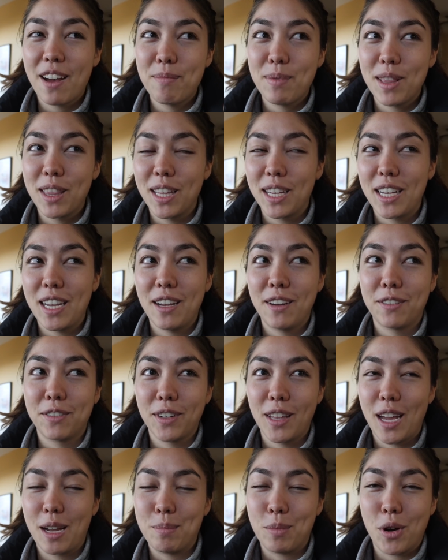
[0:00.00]
I've been looking
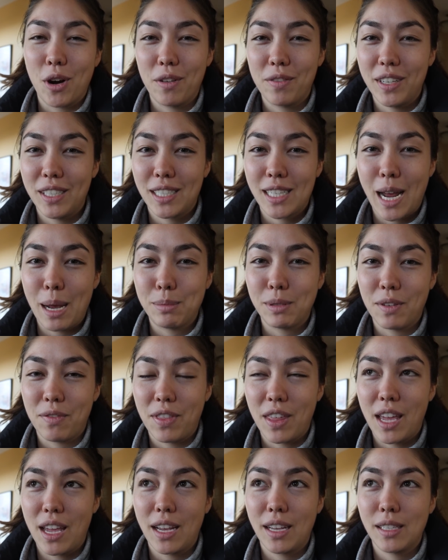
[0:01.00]
for like more of these types of
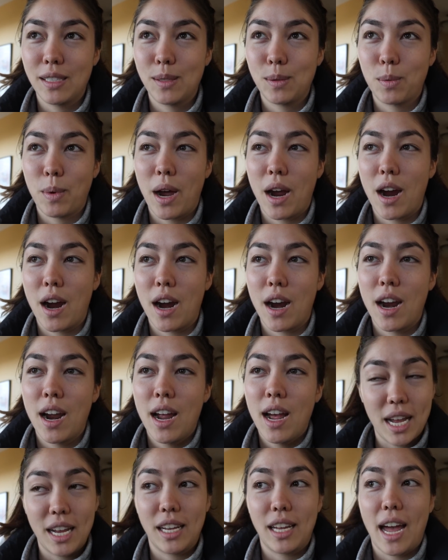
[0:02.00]
things where
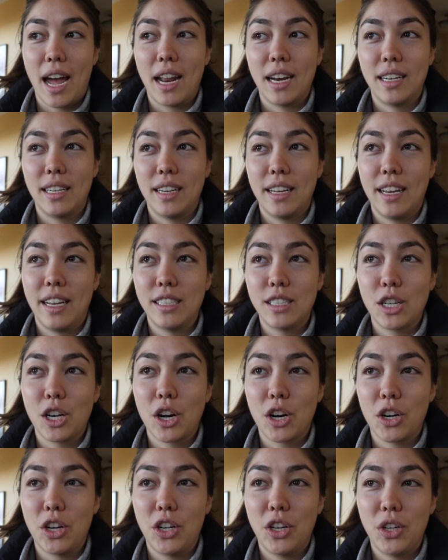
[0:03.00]
I get
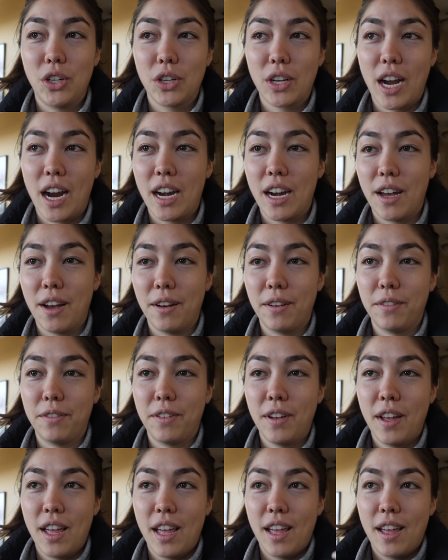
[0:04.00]
internal kind
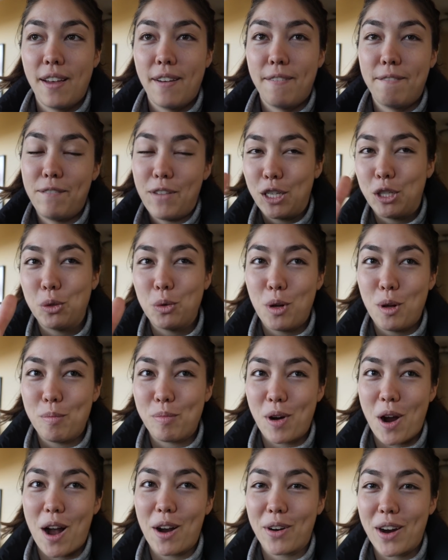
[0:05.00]
of visual
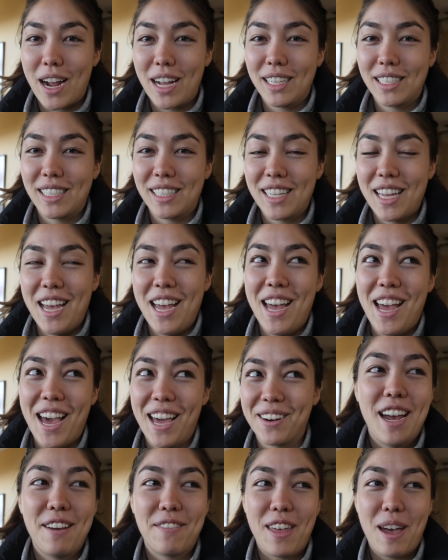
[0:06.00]
progress,
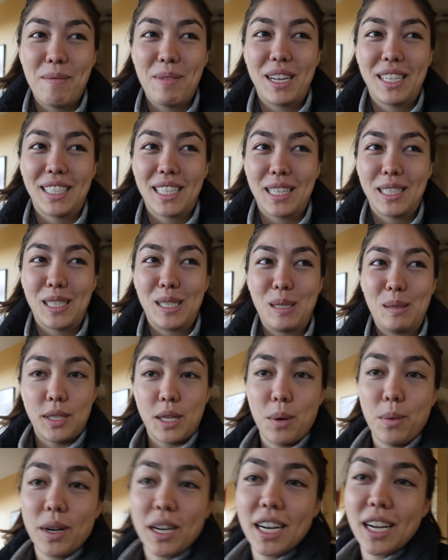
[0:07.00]
if that makes sense. So we're